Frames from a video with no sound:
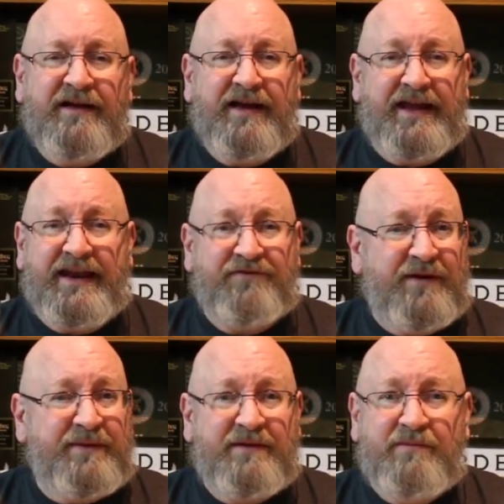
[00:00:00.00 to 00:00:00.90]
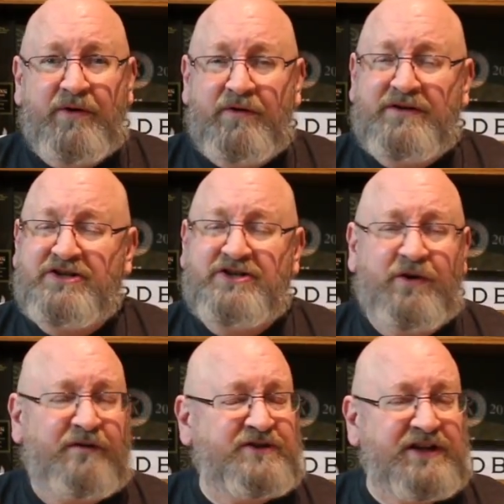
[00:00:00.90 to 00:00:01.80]
And if I'm in the mood to
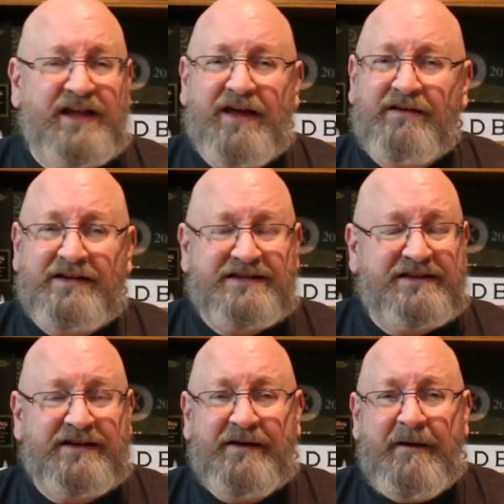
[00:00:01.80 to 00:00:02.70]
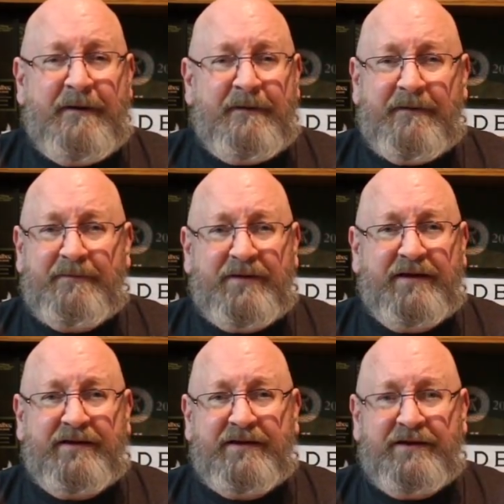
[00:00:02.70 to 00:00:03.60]
sort of chill out and listen to,
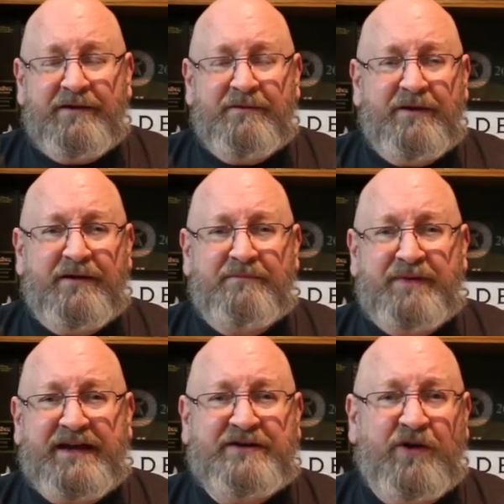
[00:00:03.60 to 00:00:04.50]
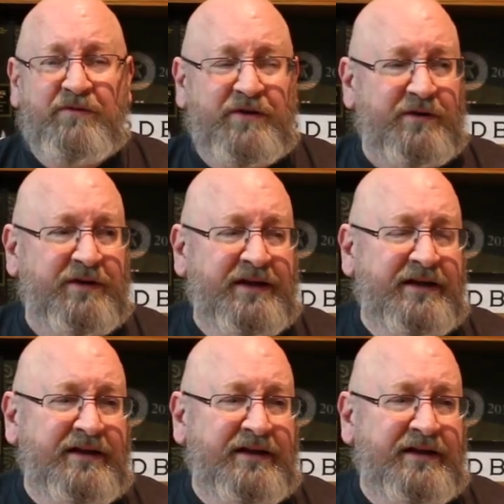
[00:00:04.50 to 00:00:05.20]
Beethoven or